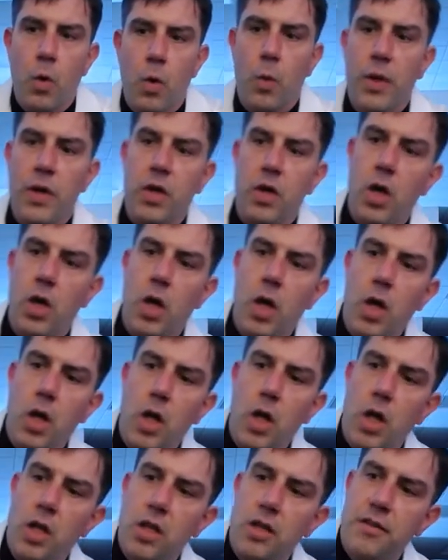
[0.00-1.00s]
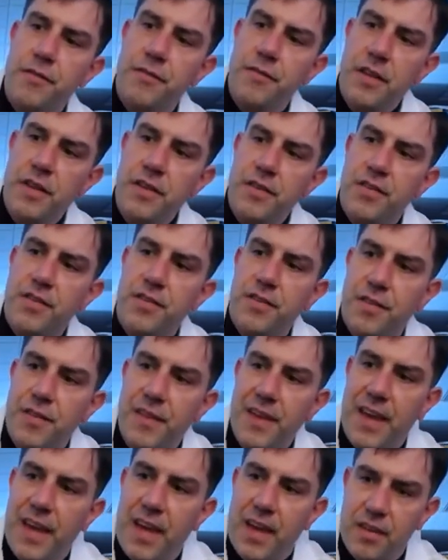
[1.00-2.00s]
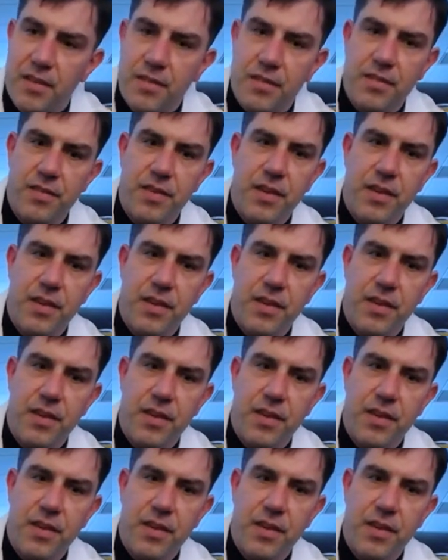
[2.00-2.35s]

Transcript: We call all of these things